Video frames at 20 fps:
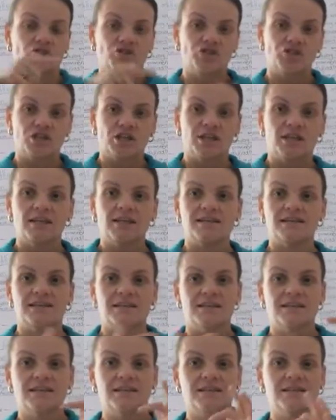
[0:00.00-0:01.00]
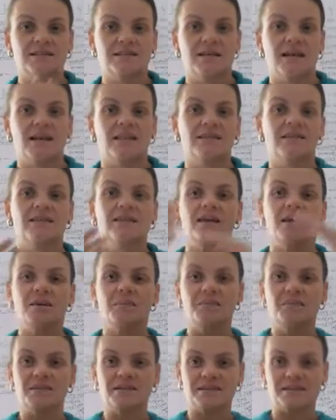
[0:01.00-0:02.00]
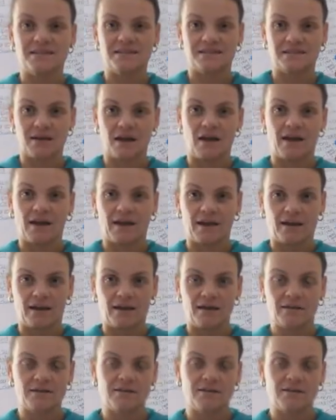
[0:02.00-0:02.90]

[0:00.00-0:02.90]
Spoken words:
Jesus the Messiah.